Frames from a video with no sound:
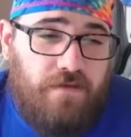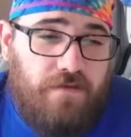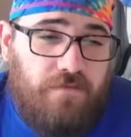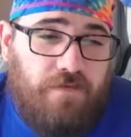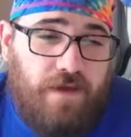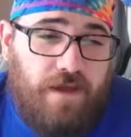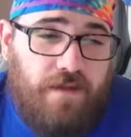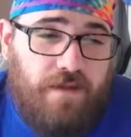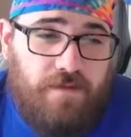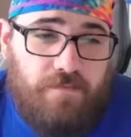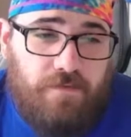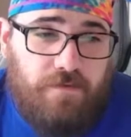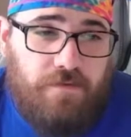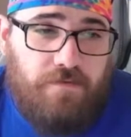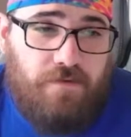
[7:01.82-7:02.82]
he'll find
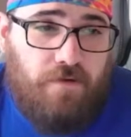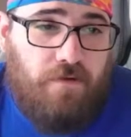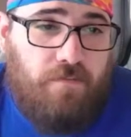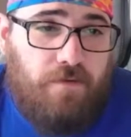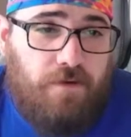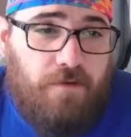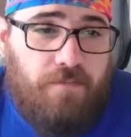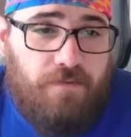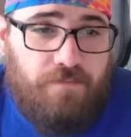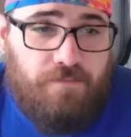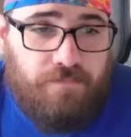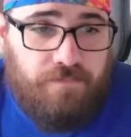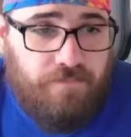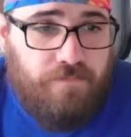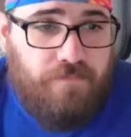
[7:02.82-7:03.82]
him or throw him
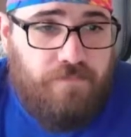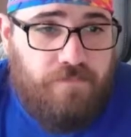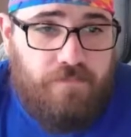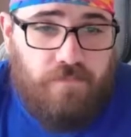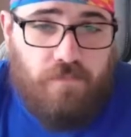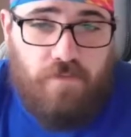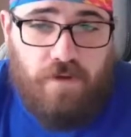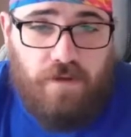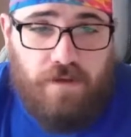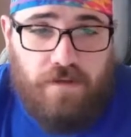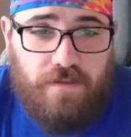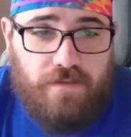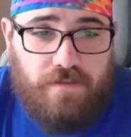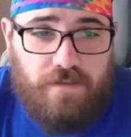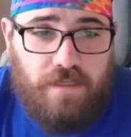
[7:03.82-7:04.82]
open
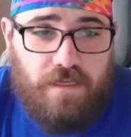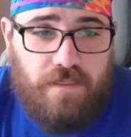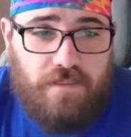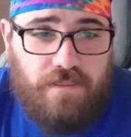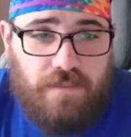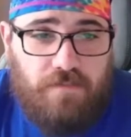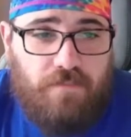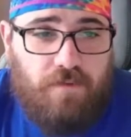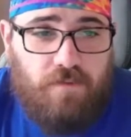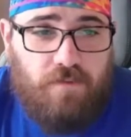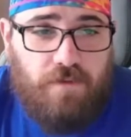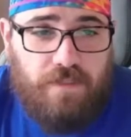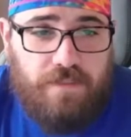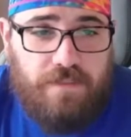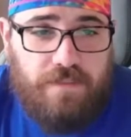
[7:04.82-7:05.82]
at some
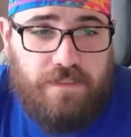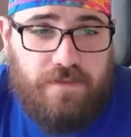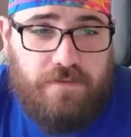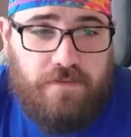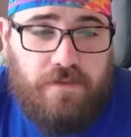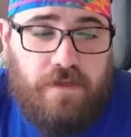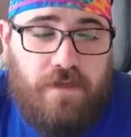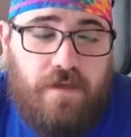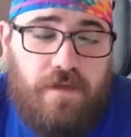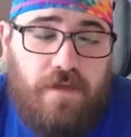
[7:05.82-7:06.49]
point. So